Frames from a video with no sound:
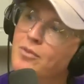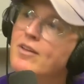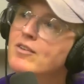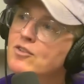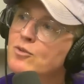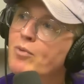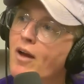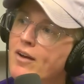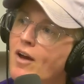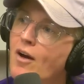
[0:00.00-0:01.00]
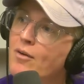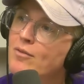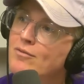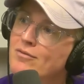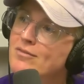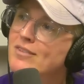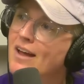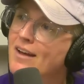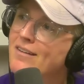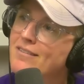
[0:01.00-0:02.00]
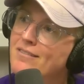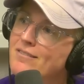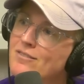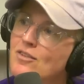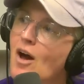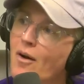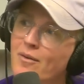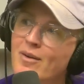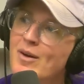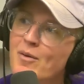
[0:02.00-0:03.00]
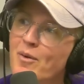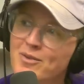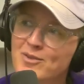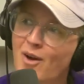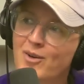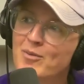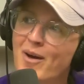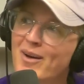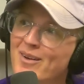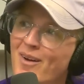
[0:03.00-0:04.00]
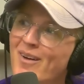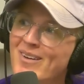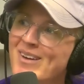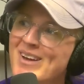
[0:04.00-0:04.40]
things you should probably know. Like no, no, no. it wasn't talked about at all. No.